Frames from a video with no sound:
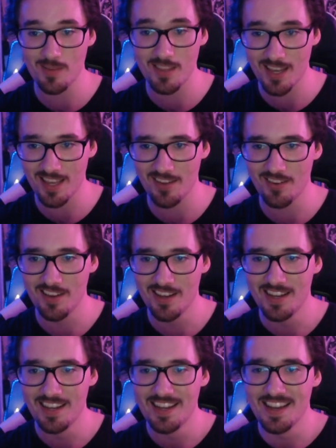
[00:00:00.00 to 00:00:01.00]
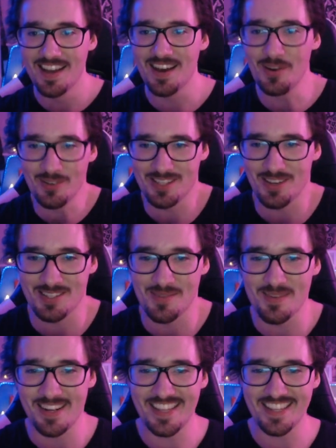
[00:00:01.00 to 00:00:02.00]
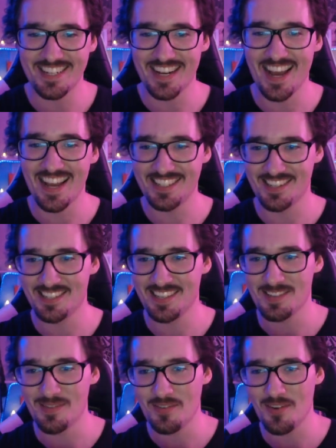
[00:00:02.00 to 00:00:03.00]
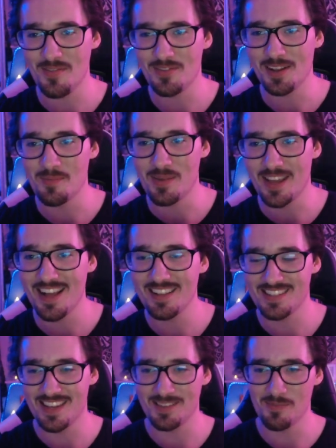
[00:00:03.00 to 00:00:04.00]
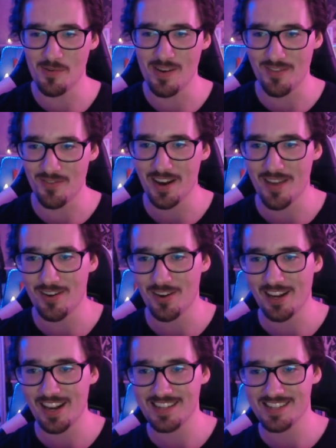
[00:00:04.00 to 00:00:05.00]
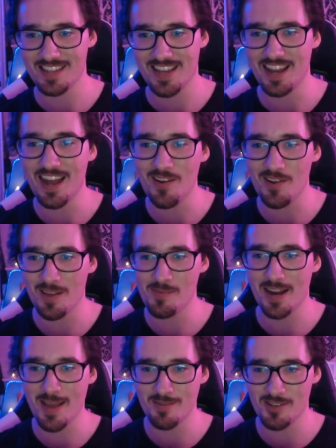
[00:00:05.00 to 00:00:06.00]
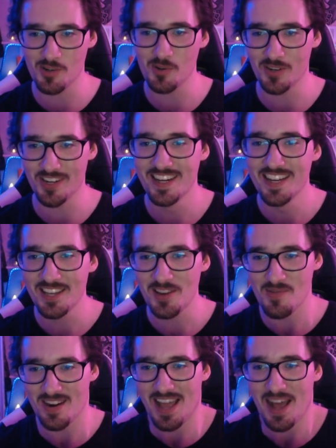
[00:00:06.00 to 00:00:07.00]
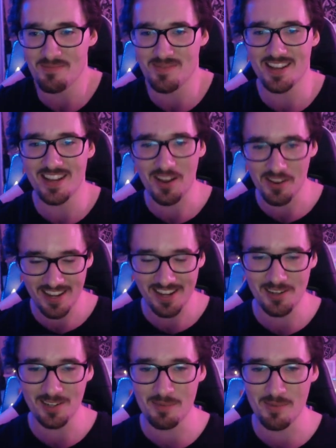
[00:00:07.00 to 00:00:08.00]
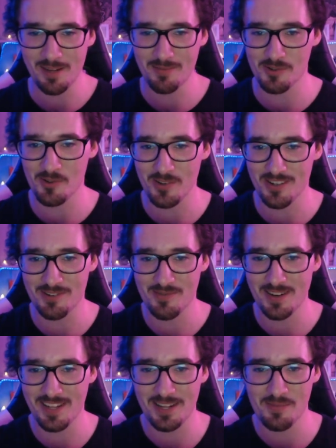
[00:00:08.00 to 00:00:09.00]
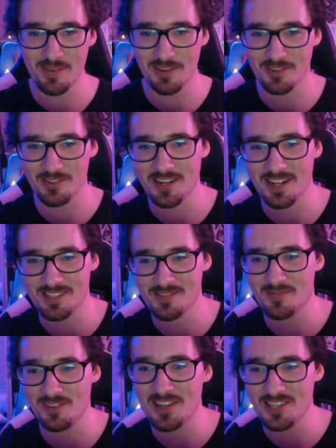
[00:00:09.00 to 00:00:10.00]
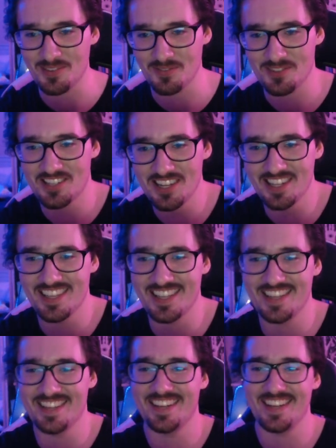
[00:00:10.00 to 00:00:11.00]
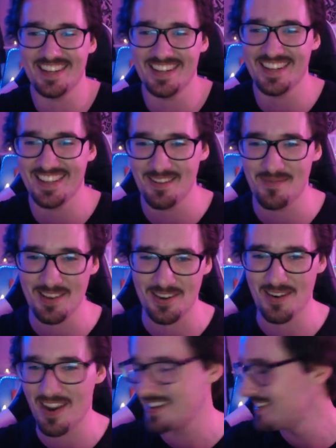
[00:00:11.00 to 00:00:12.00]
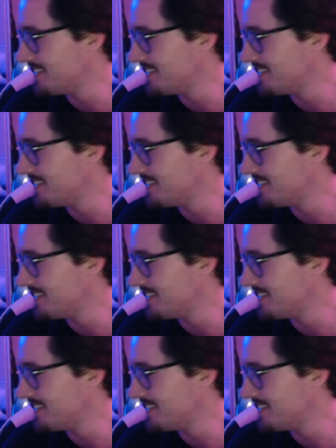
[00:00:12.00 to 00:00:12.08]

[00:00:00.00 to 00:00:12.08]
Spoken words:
But thank you. Also, somebody in the chat has just said something very funny. Miguel says it'd be really funny if I got a letter saying, "Hi Ollie, my name is Jordan. You really helped me." Oh, "Hi Ollie, my name's Jordan. You really helped me understand some philosophers." That'd be great.